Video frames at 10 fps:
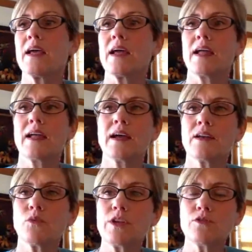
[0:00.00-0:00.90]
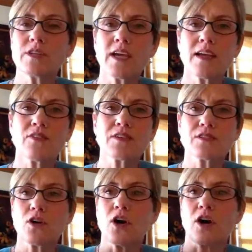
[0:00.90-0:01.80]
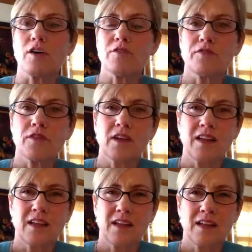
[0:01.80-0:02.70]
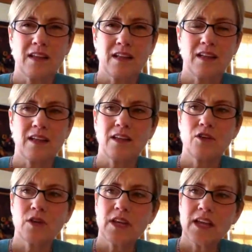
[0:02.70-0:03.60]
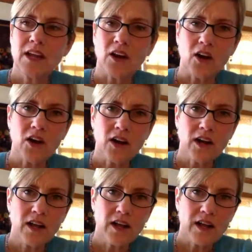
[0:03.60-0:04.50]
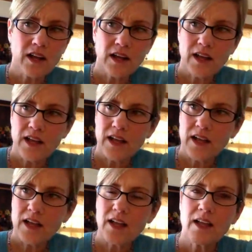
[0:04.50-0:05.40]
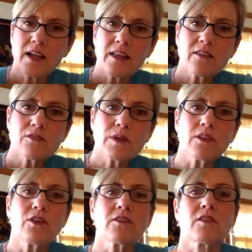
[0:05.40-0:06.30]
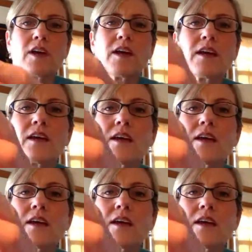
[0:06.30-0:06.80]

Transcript: And when you take this off, you can hear, this is what it looks like.